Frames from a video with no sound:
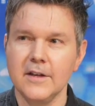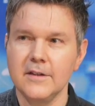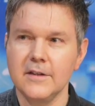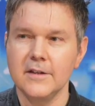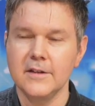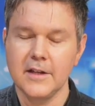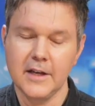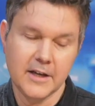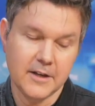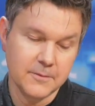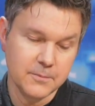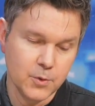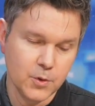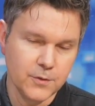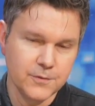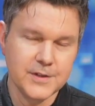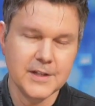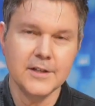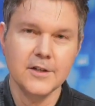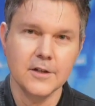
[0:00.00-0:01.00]
that they have
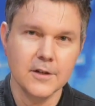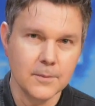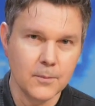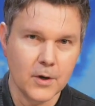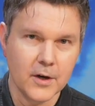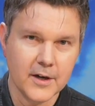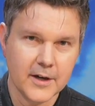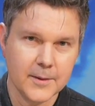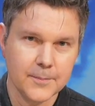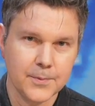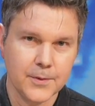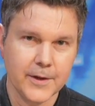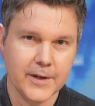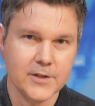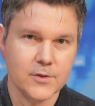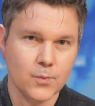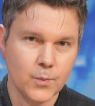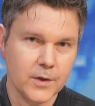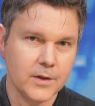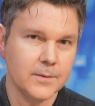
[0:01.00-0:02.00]
moved into the
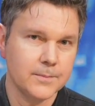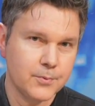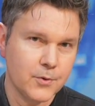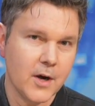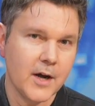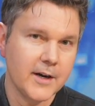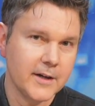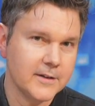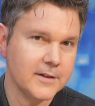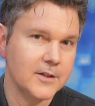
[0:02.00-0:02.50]
marketplace with a product